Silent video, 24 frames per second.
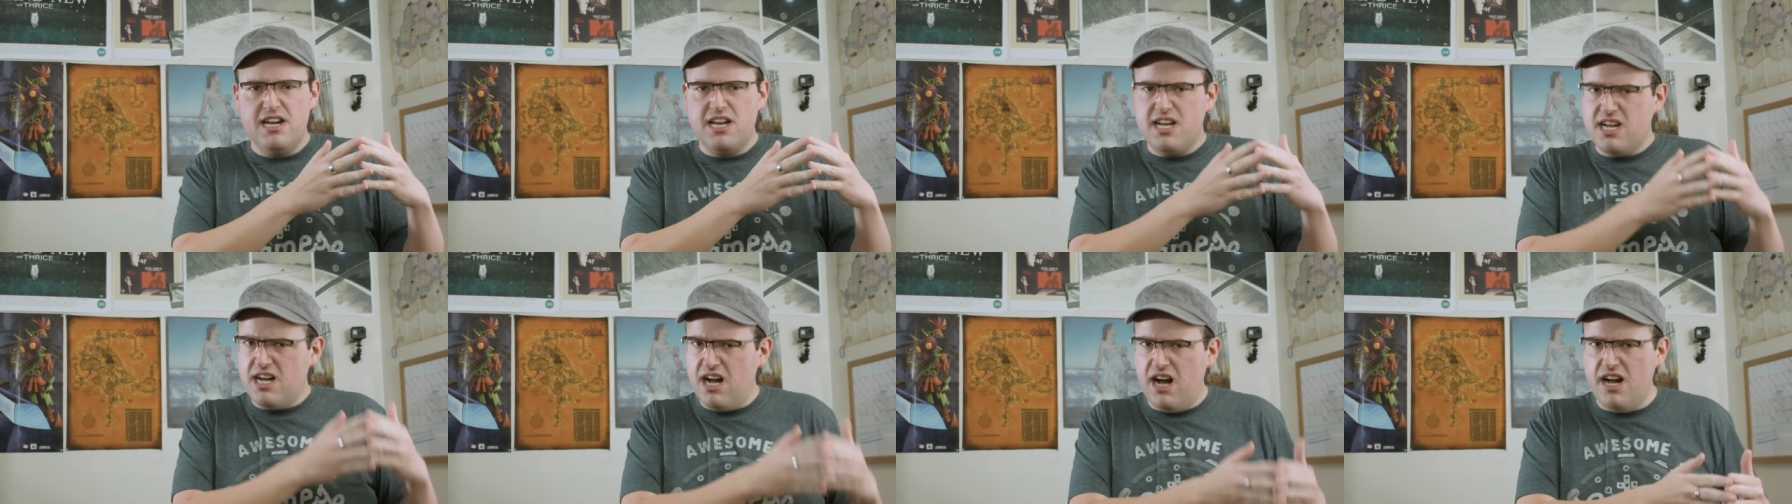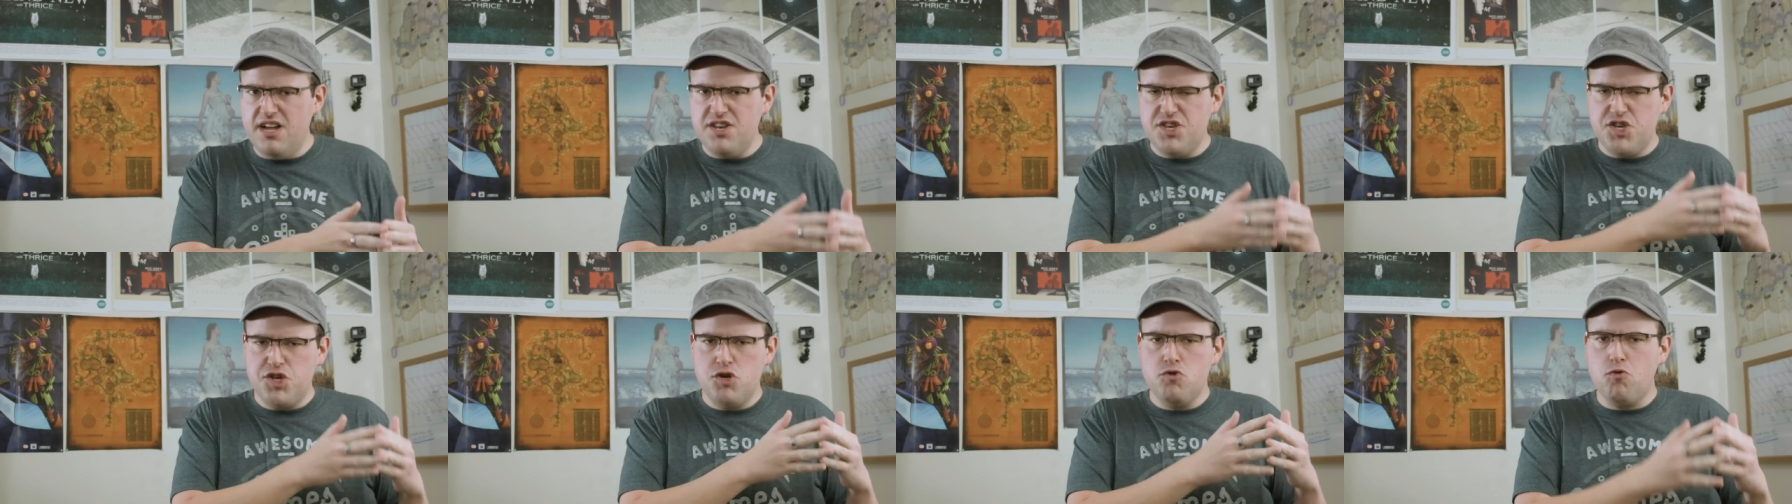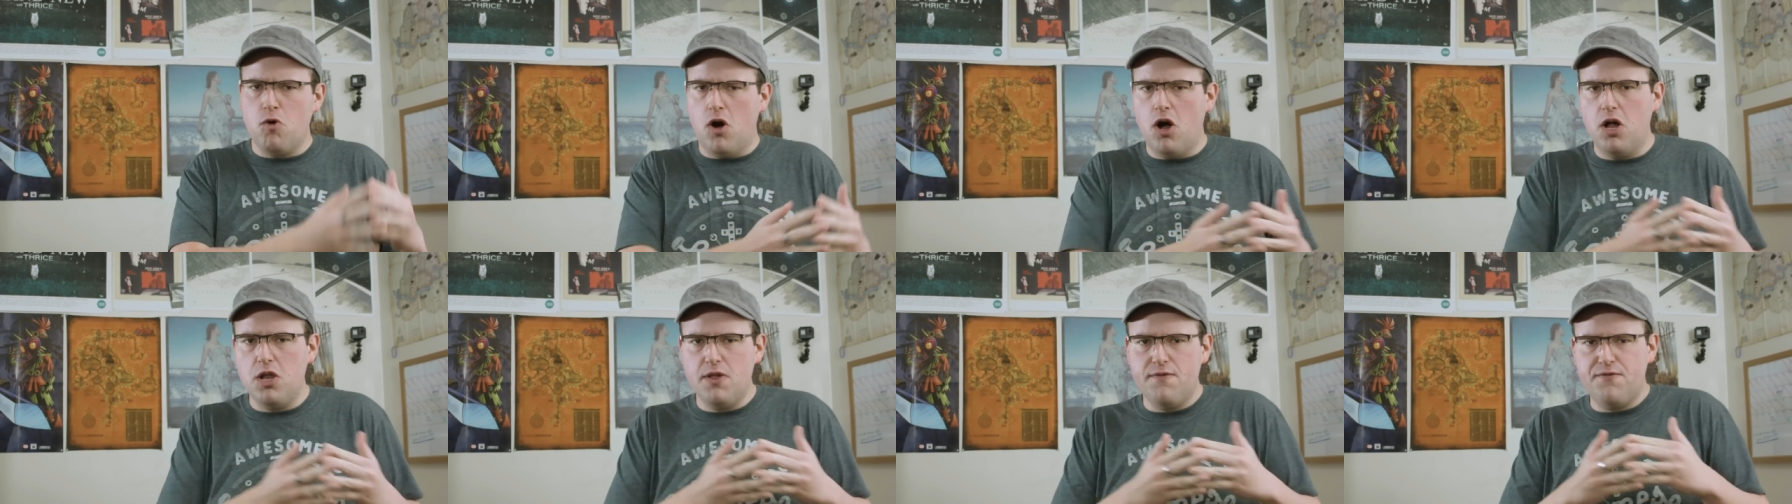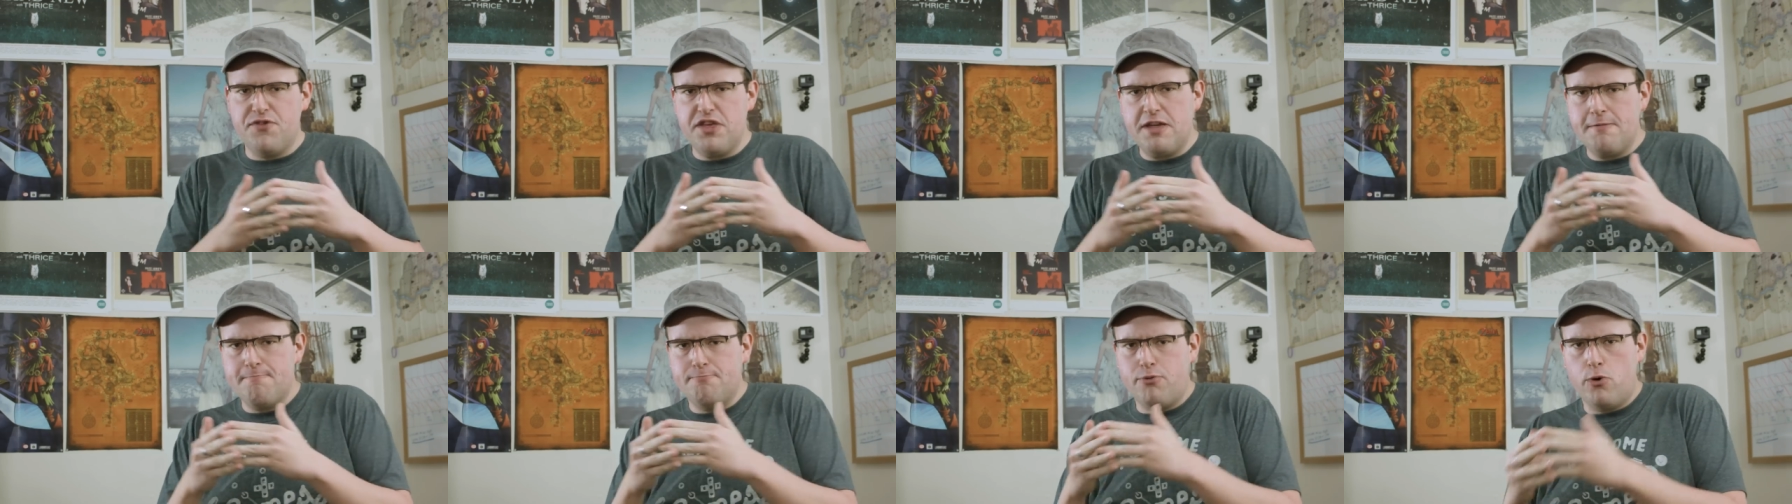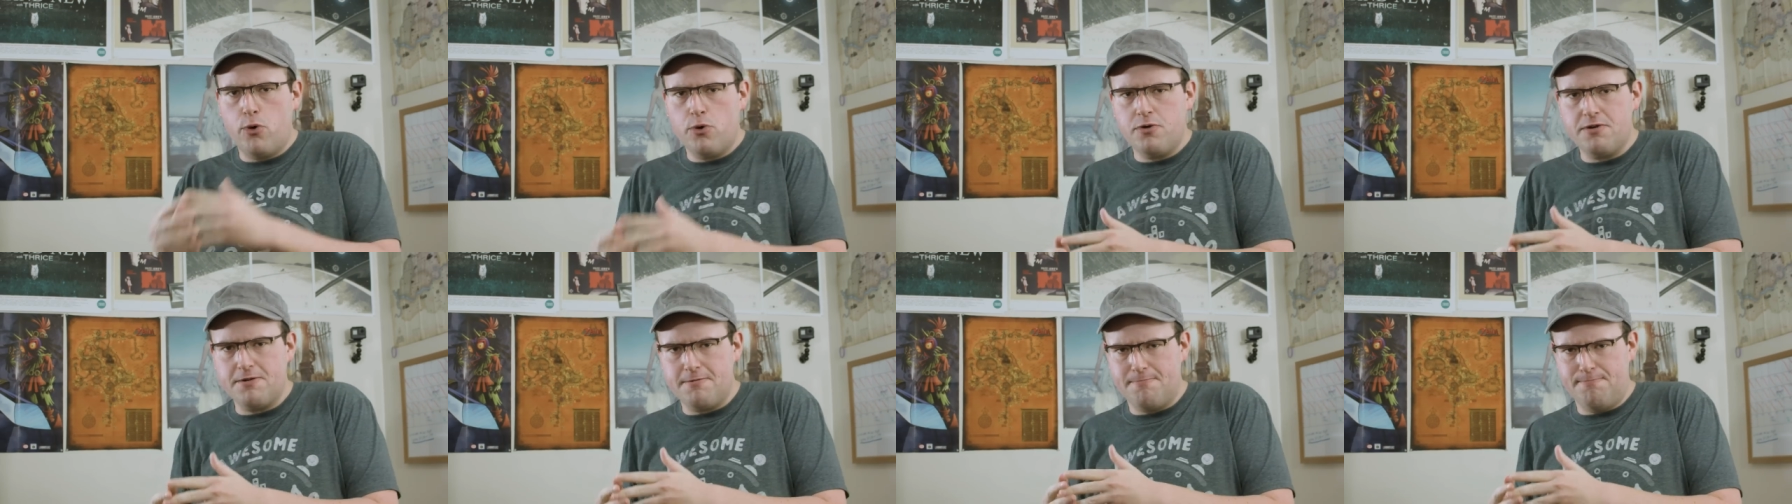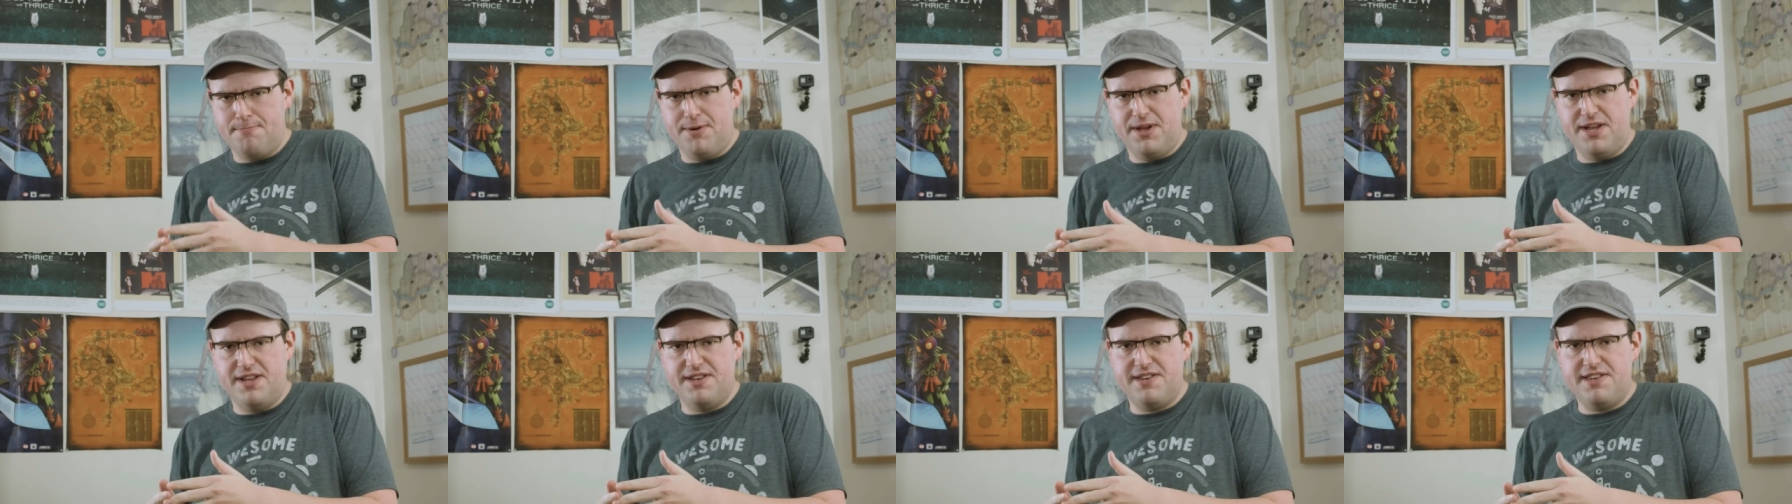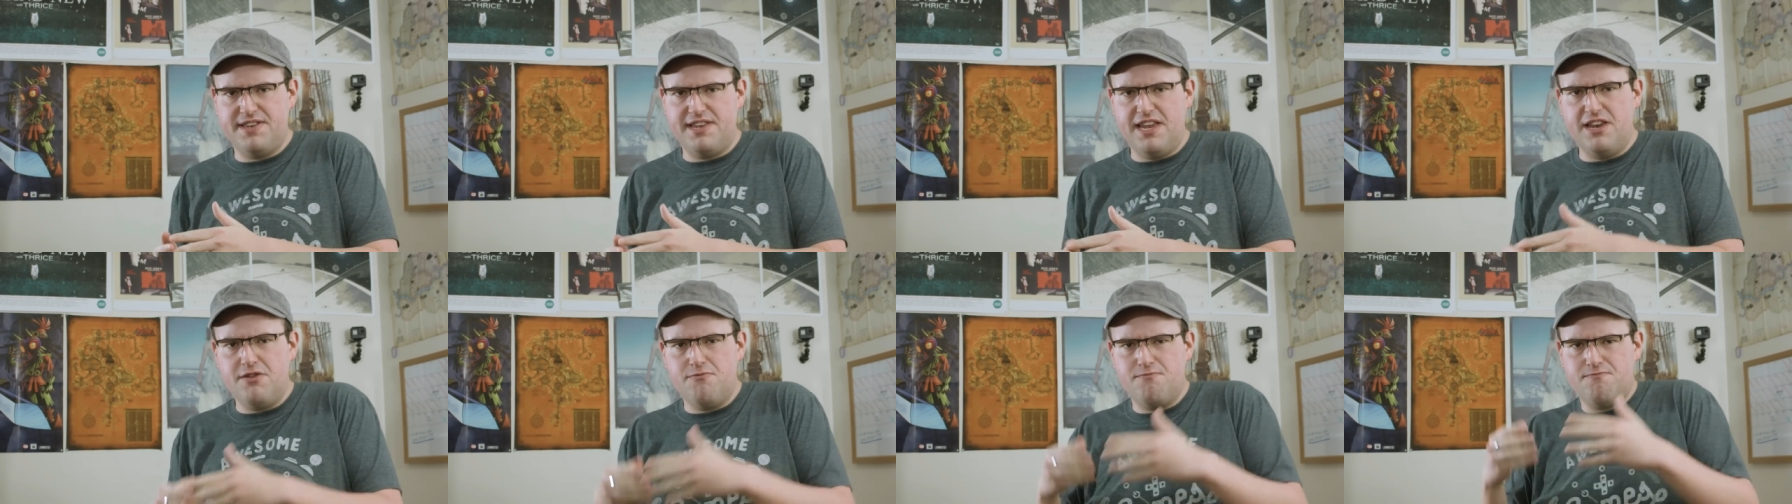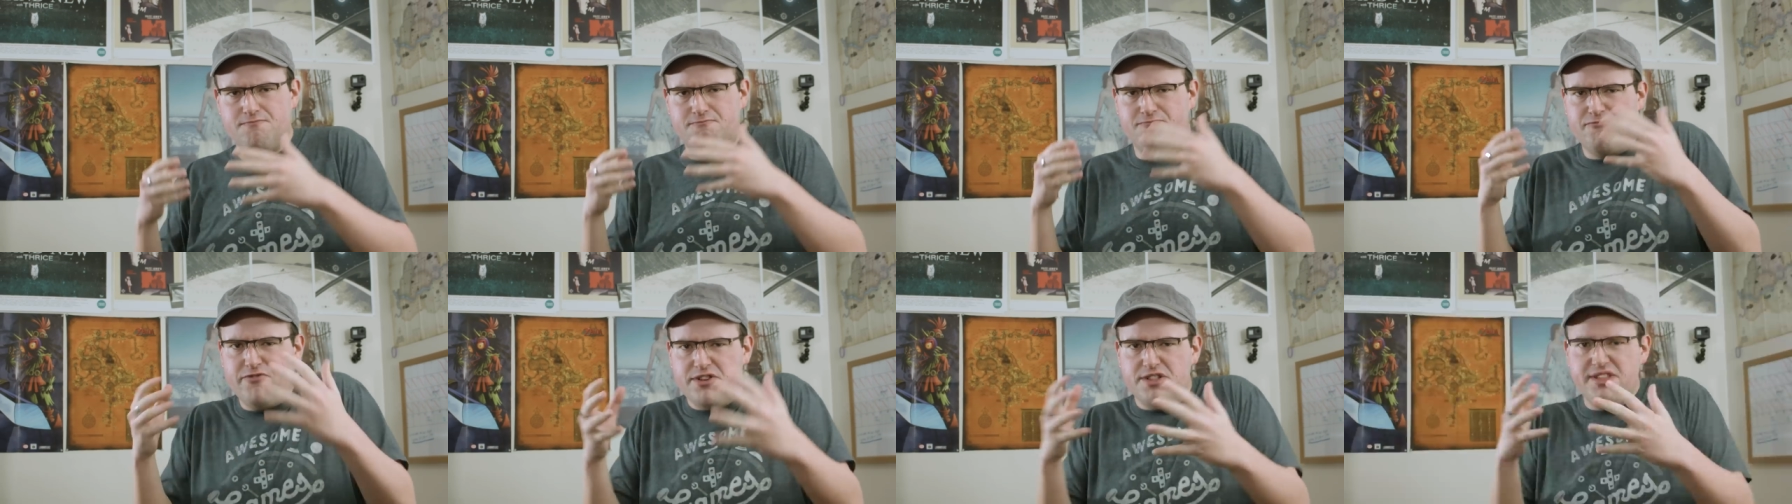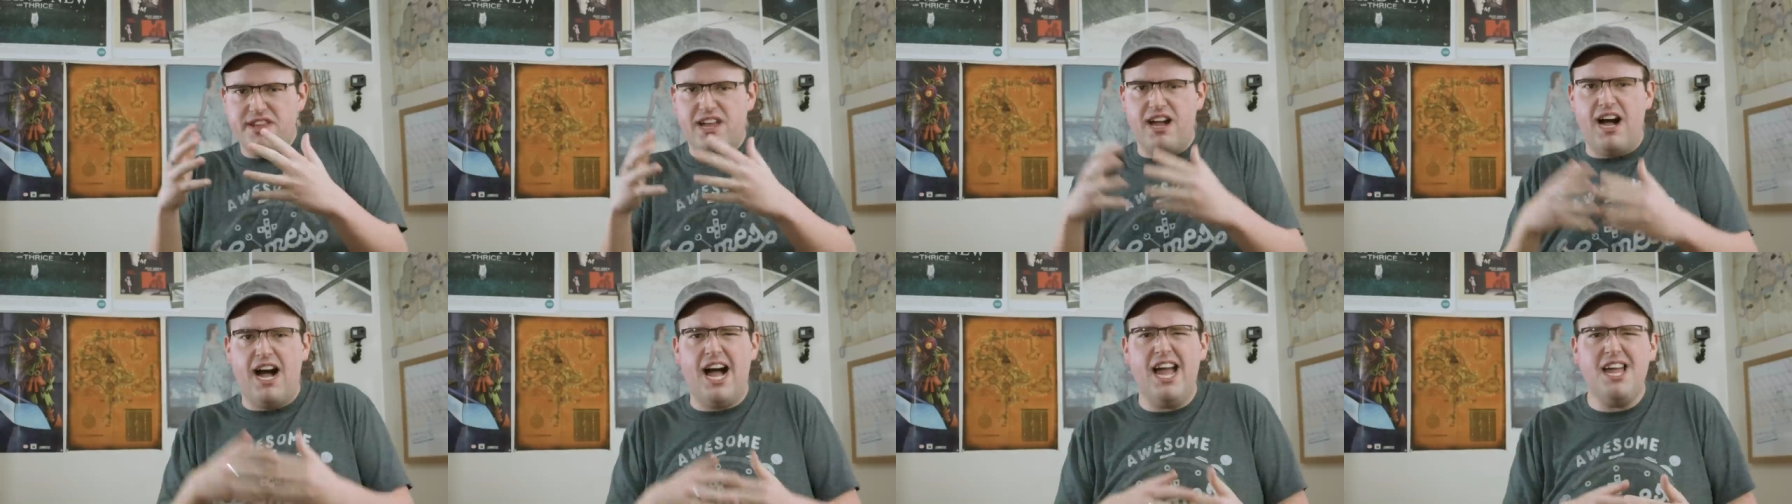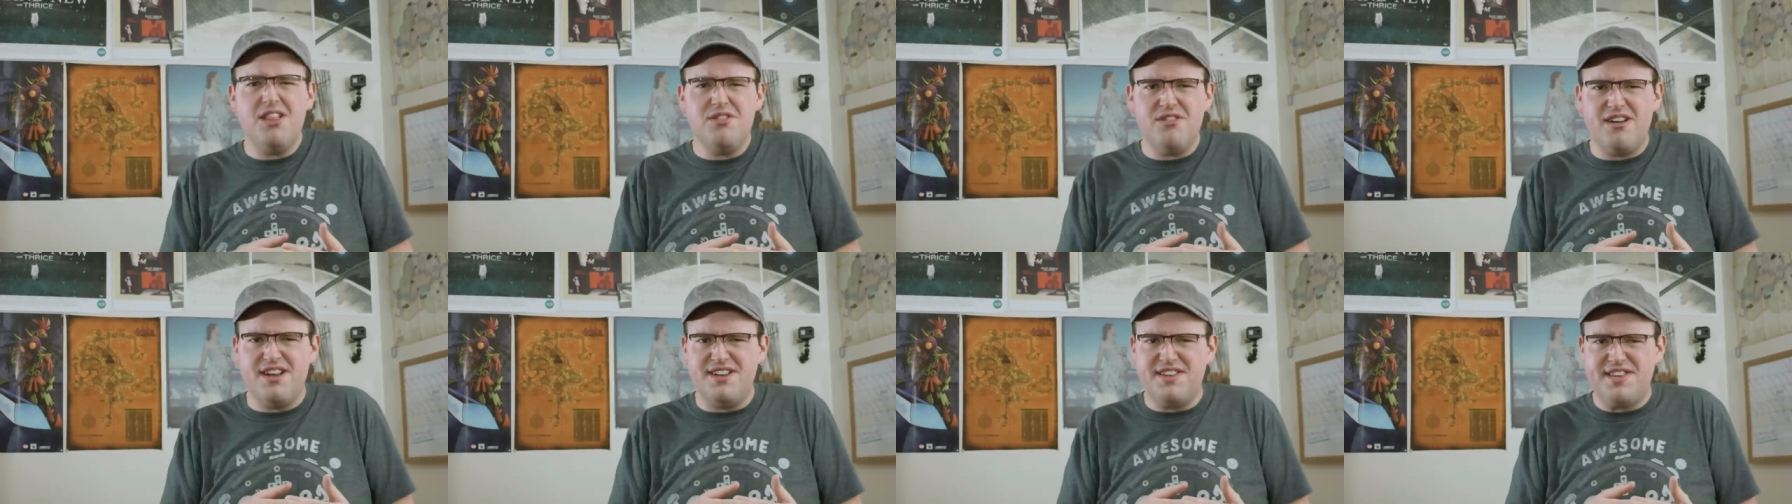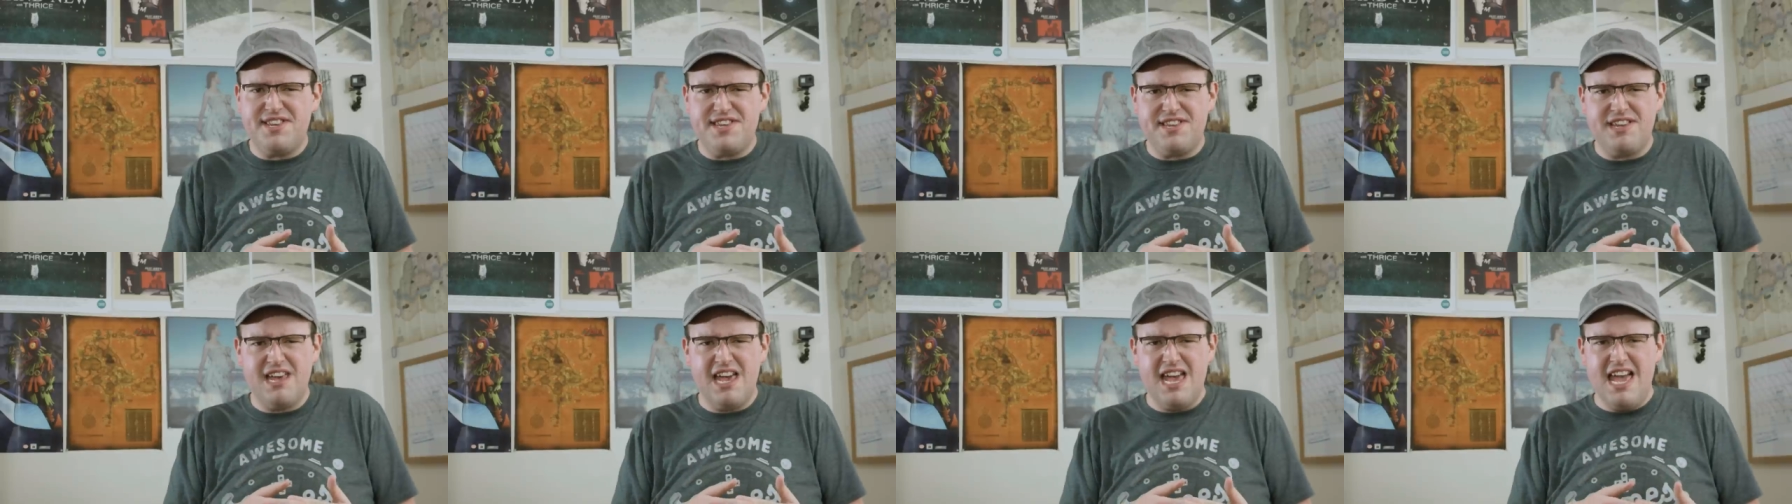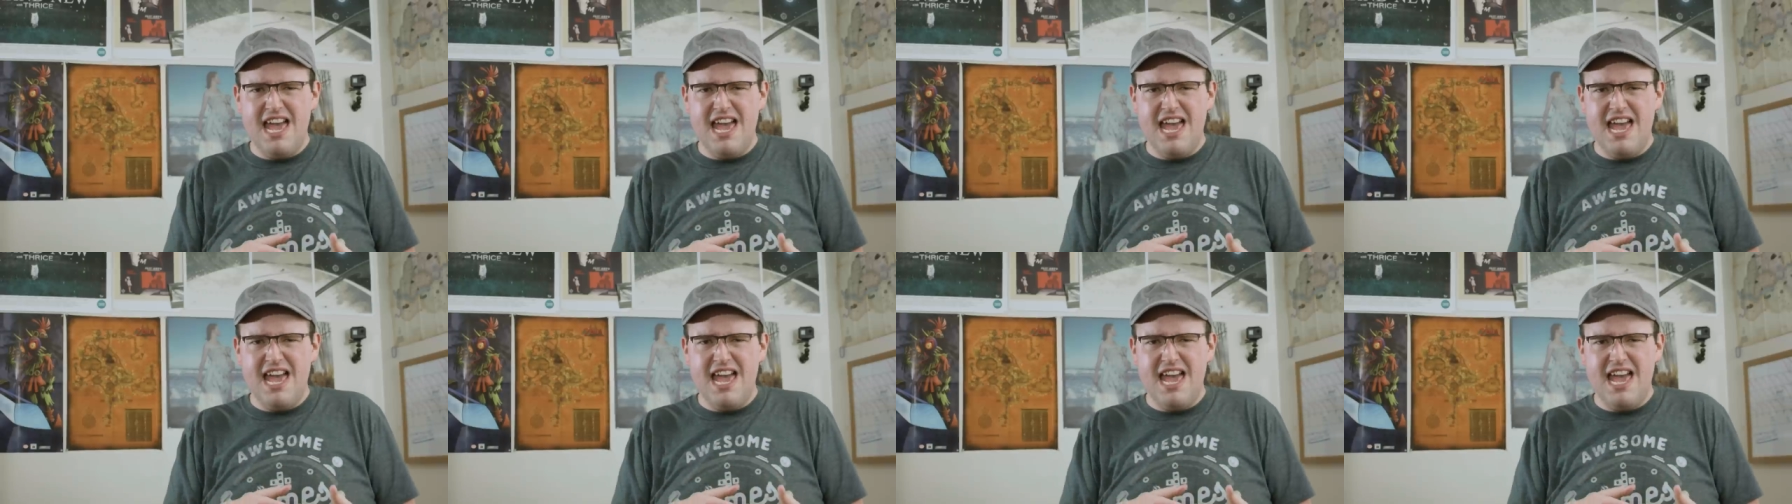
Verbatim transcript: cut to all of the important bits. And it really highlights